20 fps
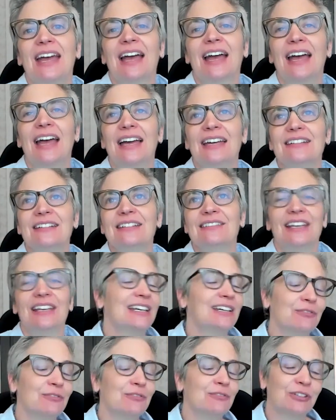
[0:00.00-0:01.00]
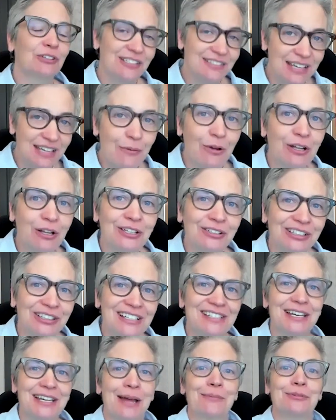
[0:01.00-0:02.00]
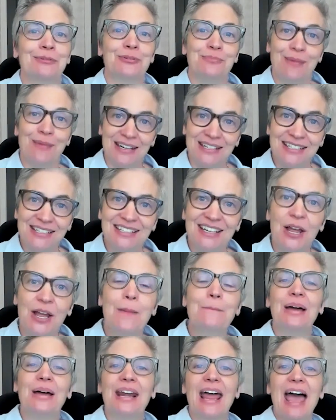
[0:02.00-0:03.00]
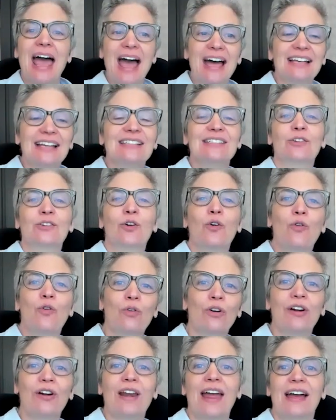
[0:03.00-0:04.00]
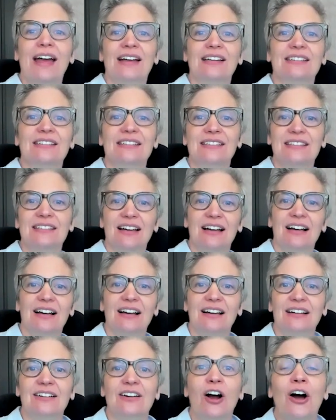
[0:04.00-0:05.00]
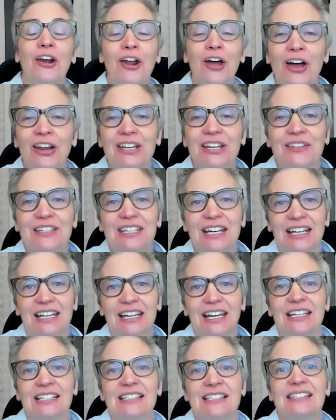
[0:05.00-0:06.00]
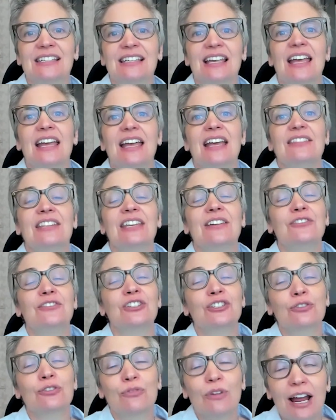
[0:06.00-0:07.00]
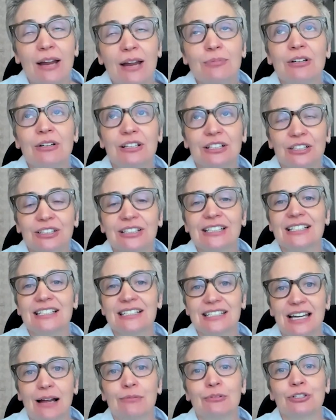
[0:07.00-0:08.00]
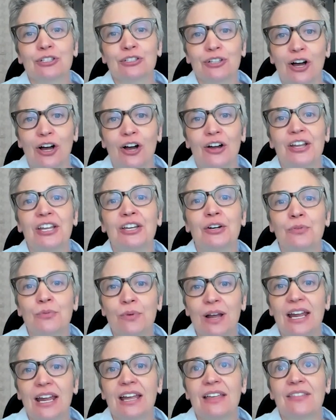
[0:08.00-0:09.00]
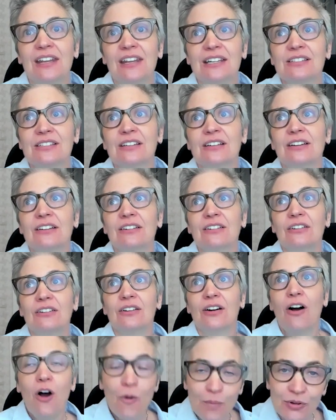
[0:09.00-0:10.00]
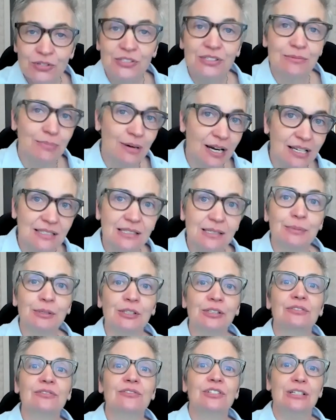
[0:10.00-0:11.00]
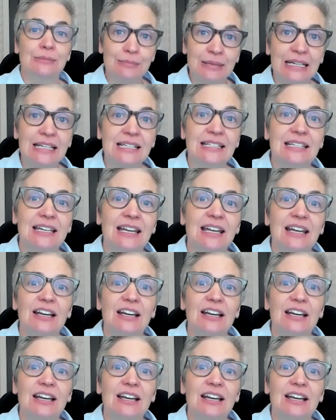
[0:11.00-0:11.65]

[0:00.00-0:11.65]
And they didn't really say what clearly established meant. But as the court has uh, gone on in the decades, they've described clearly established law in a way that is almost impossible to meet.